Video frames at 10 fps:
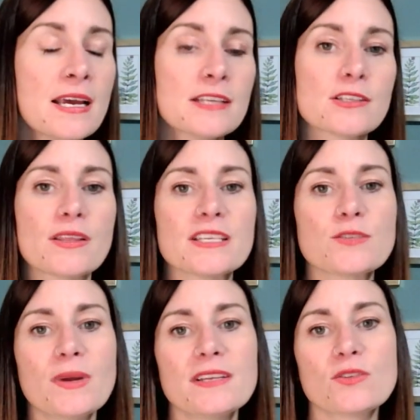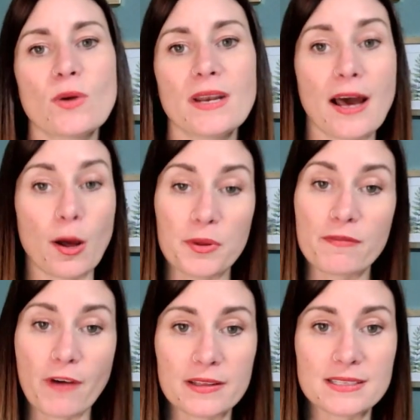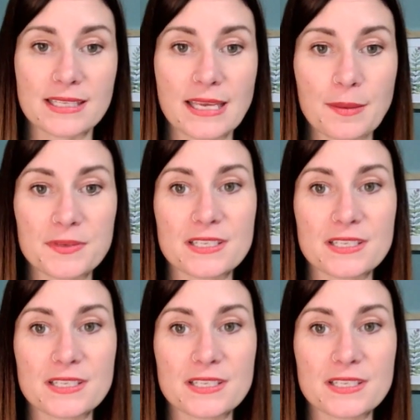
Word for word: So this one is going to help you fall asleep,